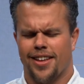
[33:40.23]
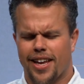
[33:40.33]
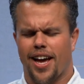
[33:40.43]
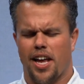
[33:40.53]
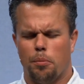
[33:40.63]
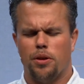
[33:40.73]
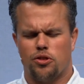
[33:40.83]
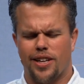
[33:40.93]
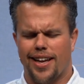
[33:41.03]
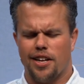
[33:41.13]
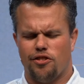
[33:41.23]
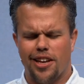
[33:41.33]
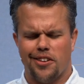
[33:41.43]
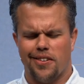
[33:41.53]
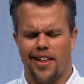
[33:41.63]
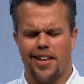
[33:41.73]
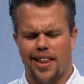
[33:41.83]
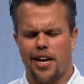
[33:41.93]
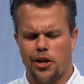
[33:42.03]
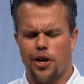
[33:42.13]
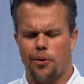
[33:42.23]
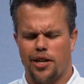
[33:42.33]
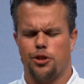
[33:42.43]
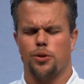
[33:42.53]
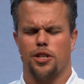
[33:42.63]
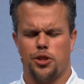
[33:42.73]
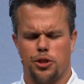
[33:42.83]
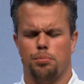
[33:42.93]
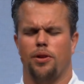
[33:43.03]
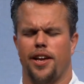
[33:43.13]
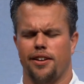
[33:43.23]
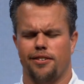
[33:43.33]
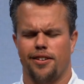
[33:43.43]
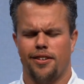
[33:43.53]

God, help us to continually let go and trust your plan.